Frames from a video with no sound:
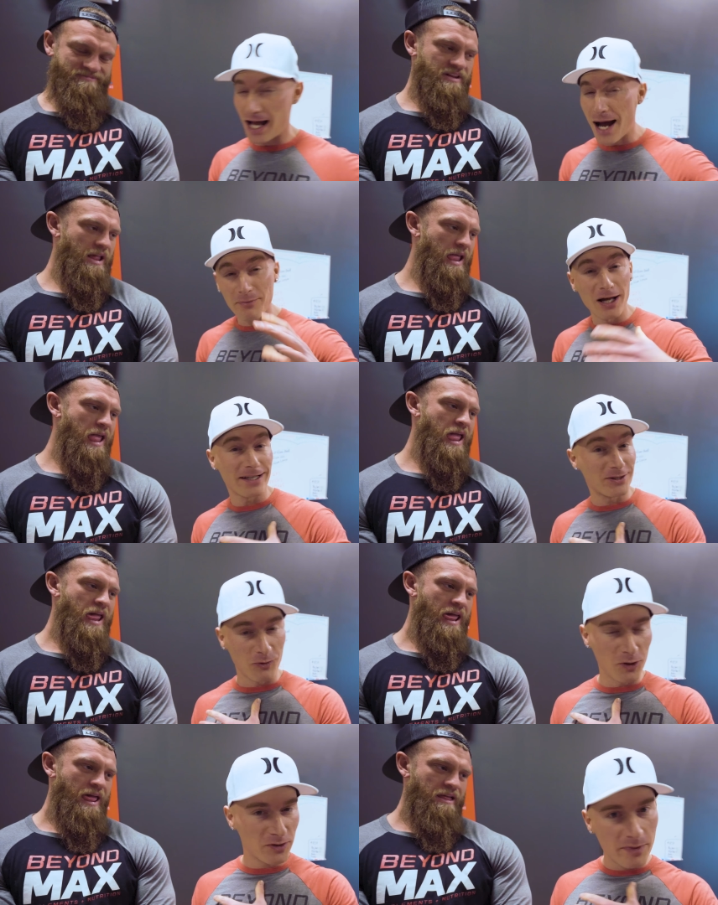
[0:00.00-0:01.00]
Speaker 1: I'm not like the
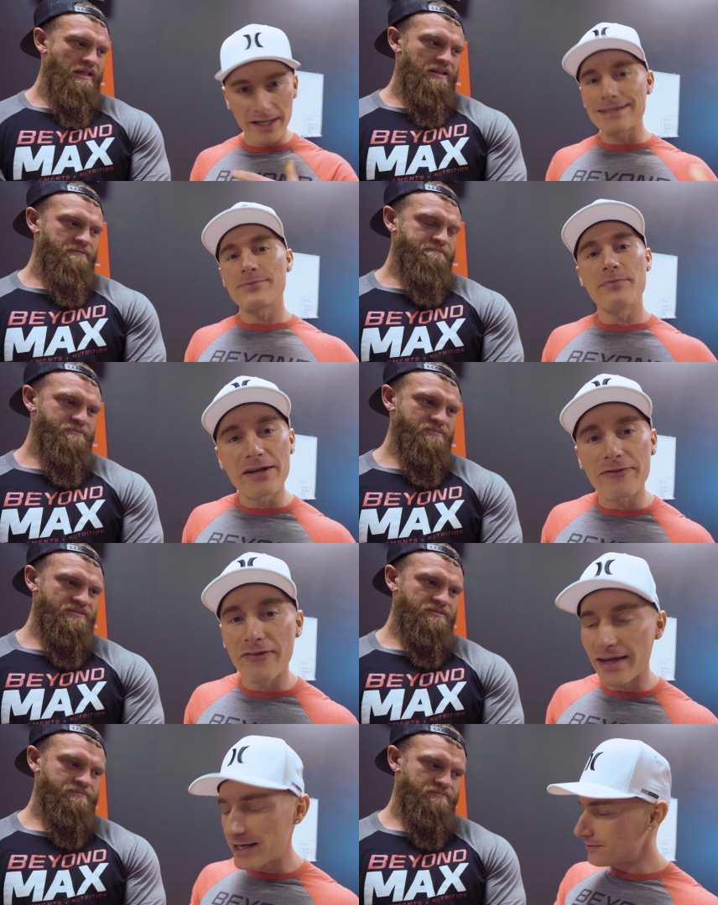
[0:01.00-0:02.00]
world's biggest mint
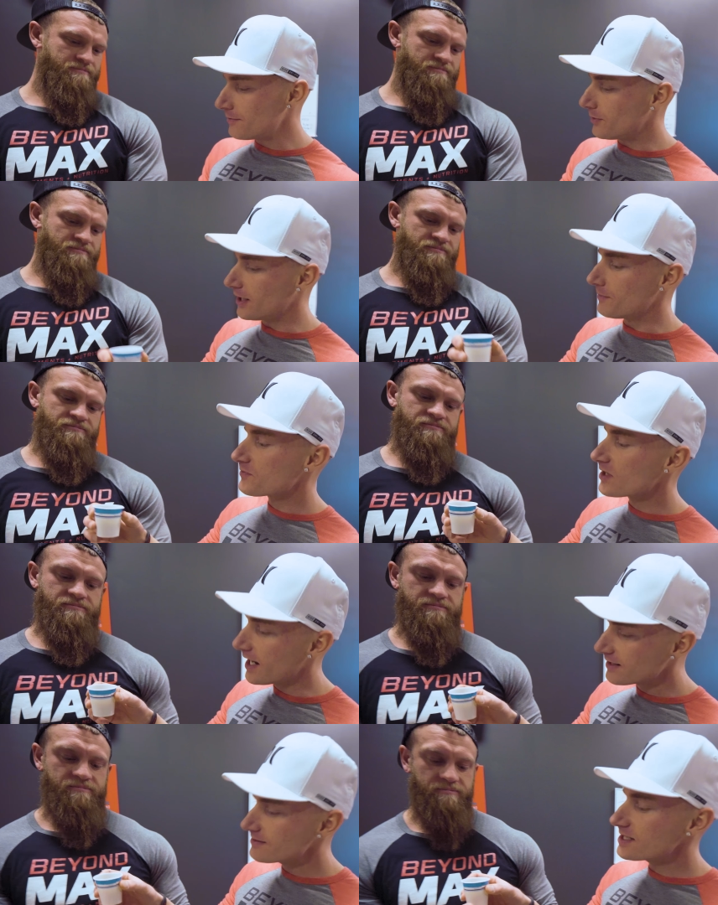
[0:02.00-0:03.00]
fan, but
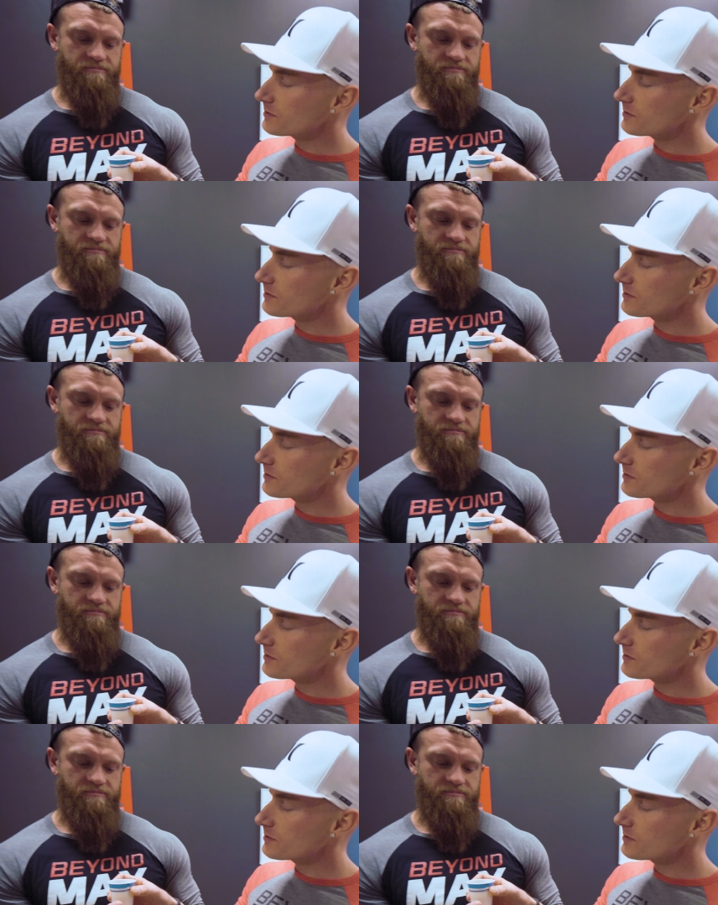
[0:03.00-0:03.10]
I can see